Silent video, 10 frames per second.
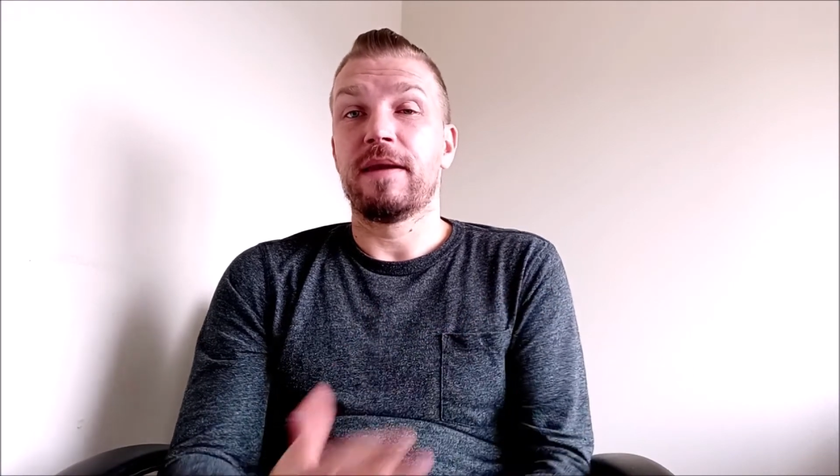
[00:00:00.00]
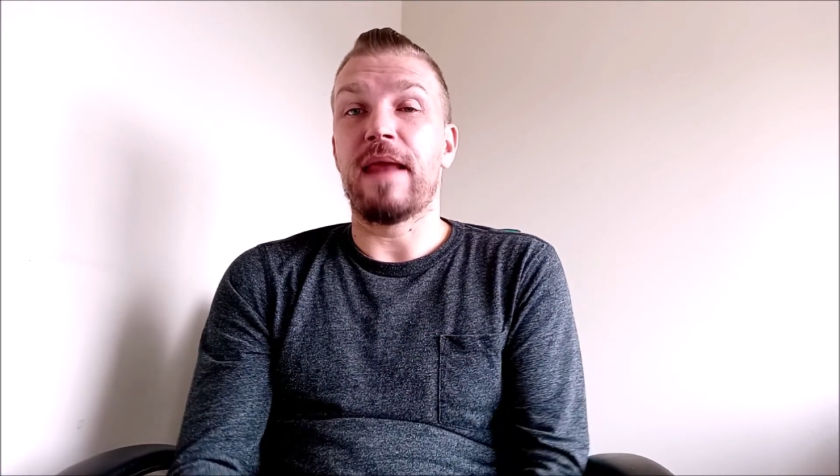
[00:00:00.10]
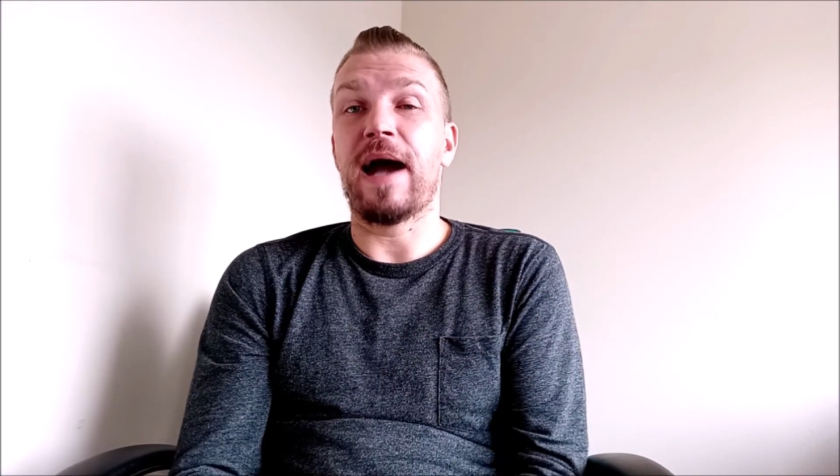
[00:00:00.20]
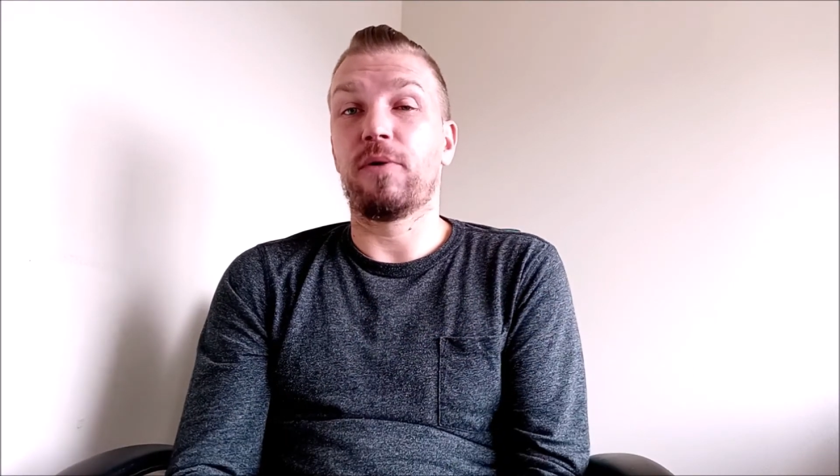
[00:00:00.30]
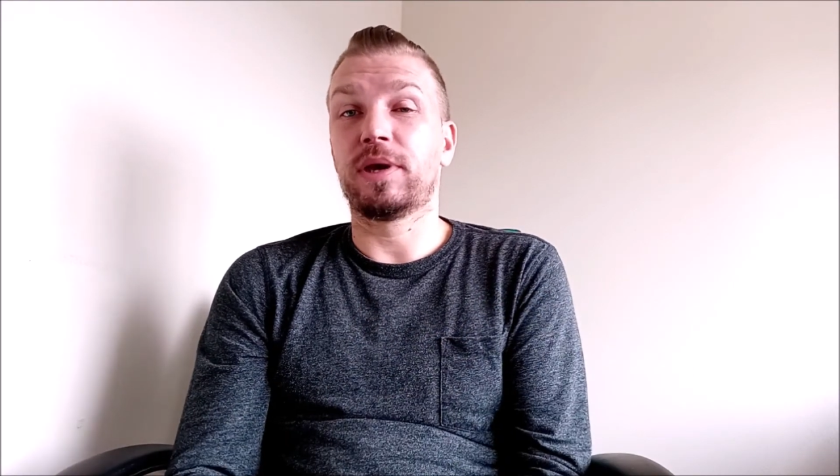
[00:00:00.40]

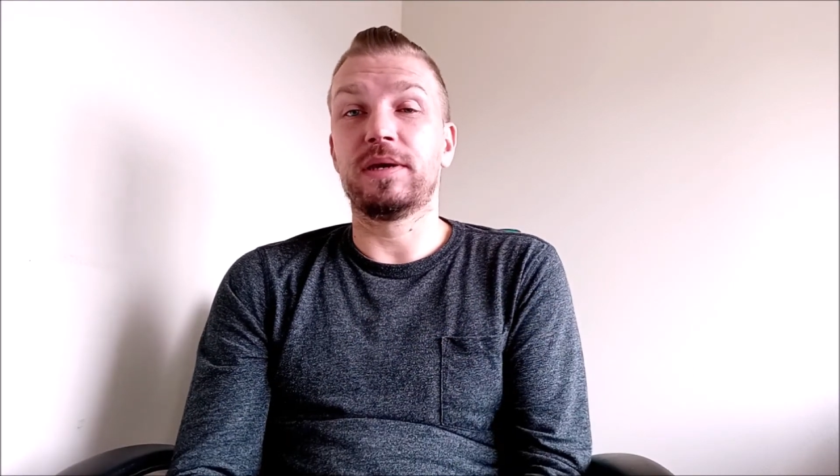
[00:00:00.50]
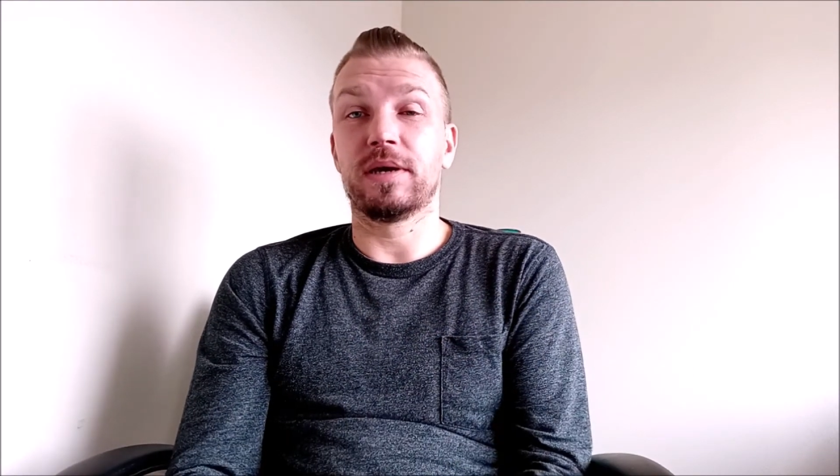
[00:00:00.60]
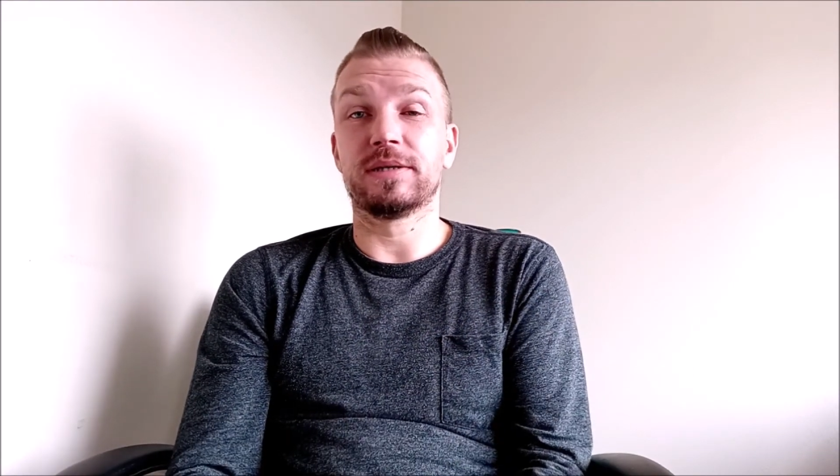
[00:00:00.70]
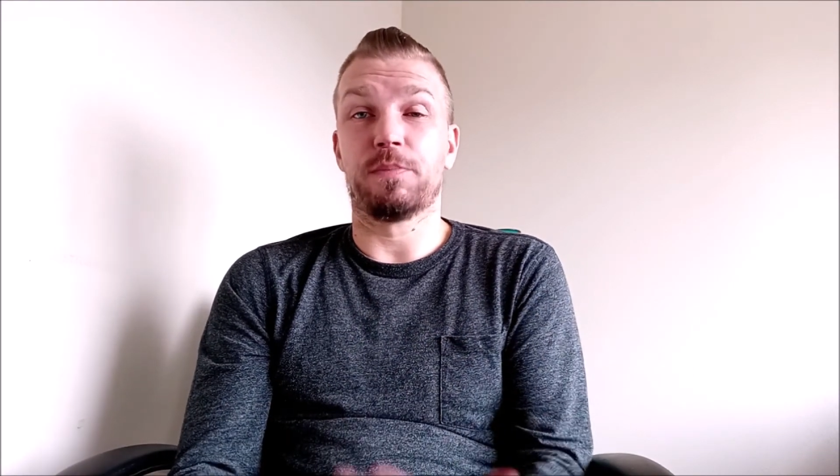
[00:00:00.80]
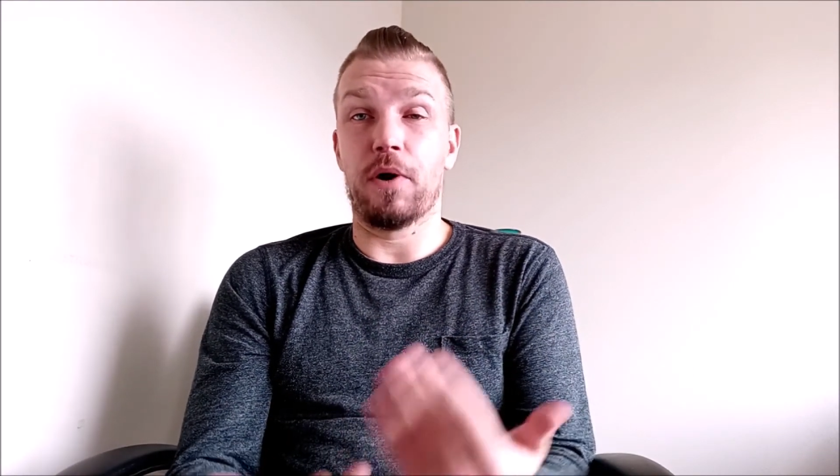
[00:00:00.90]
now he
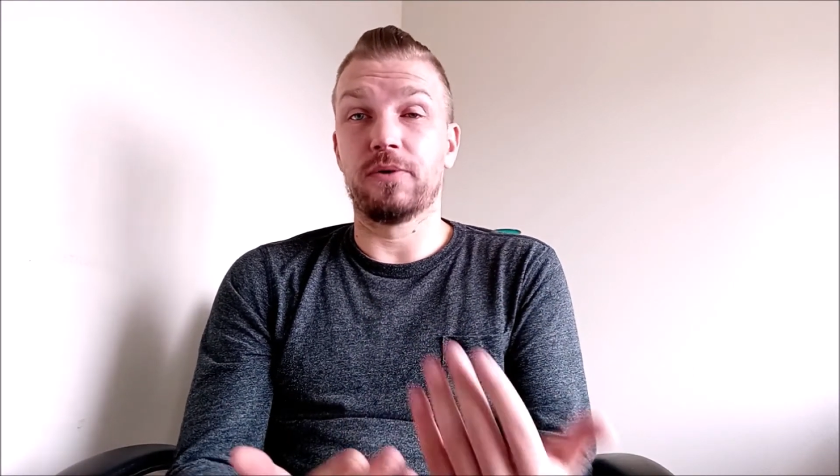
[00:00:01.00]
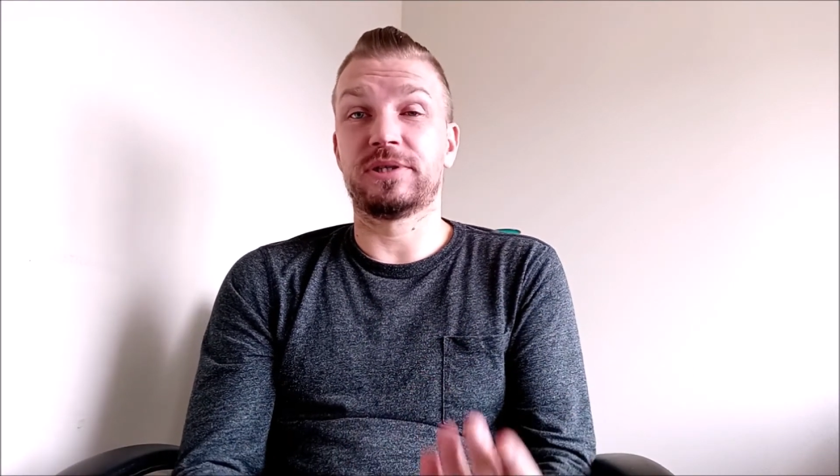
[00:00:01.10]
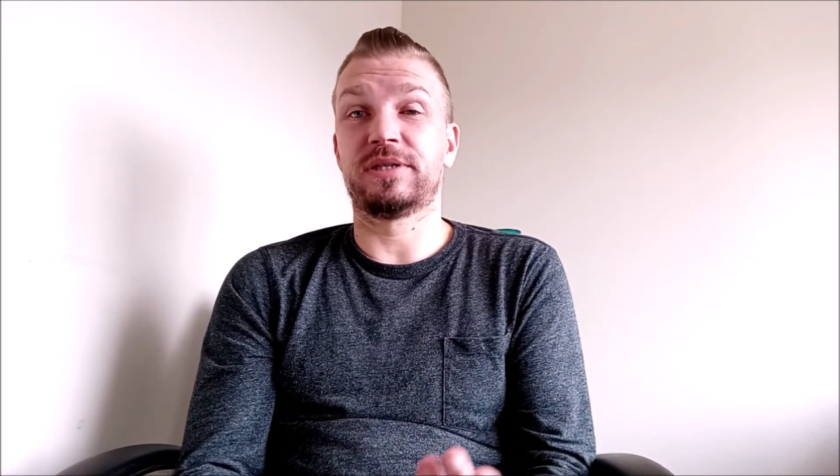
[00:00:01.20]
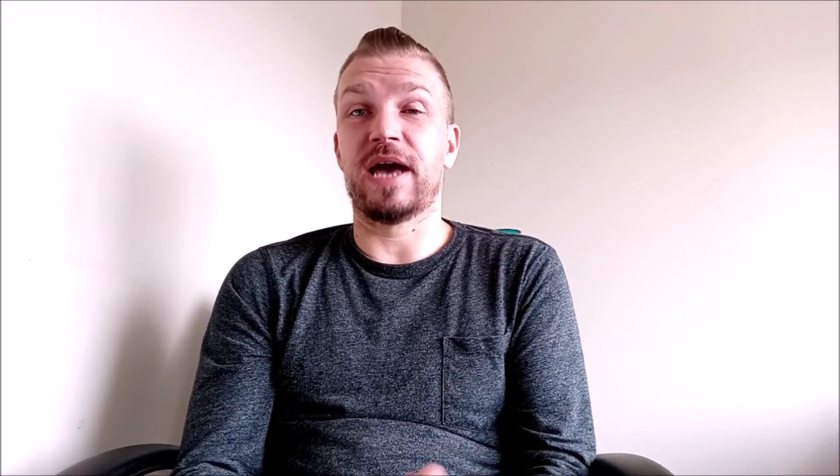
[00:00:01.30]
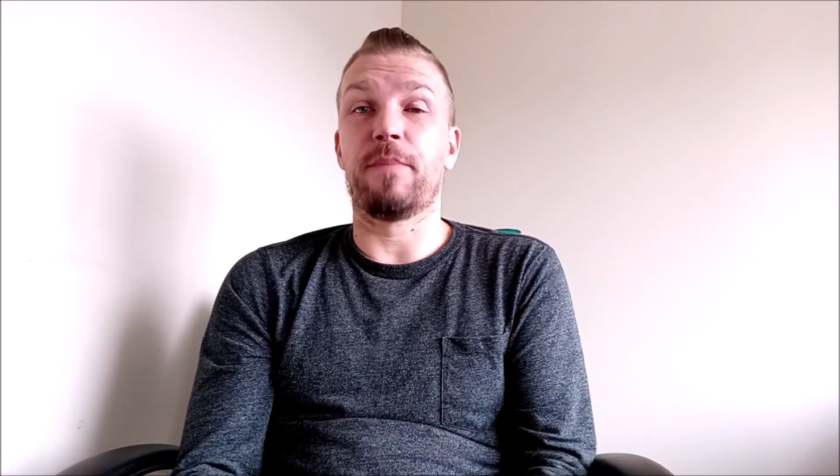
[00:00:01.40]
does a
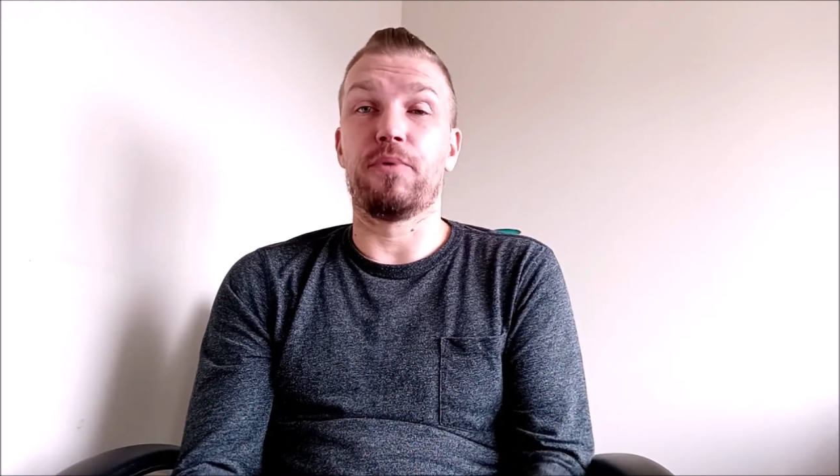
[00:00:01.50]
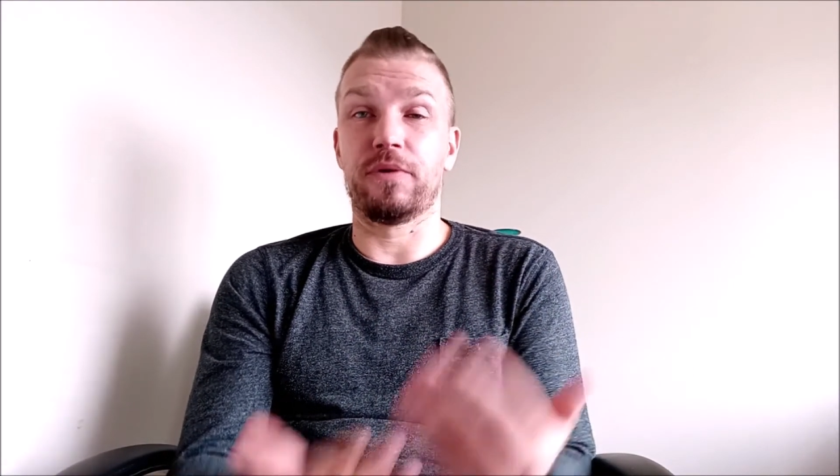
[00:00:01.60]
post step